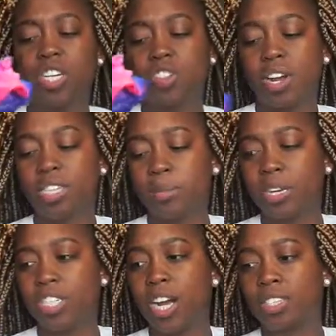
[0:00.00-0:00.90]
a dress. I'm
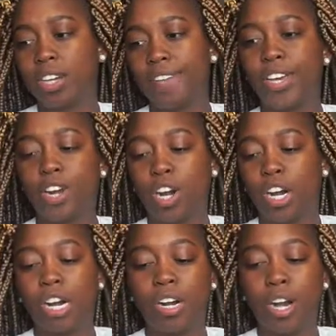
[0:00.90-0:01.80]
not sure how it's going to fit on
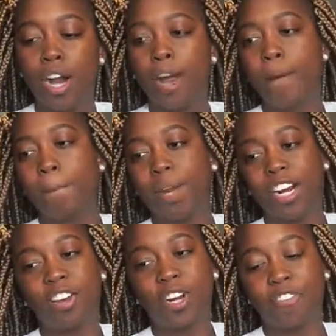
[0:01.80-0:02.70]
her. But I
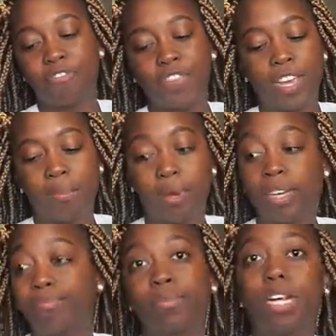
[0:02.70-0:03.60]
know it'll fit.
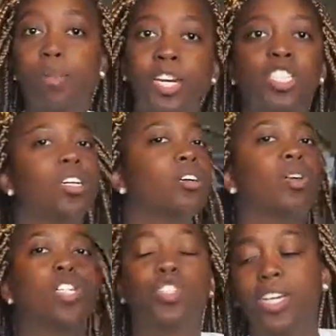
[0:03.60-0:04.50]
But it'll be a shirt
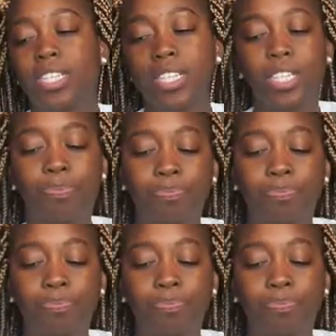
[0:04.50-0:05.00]
or a dress.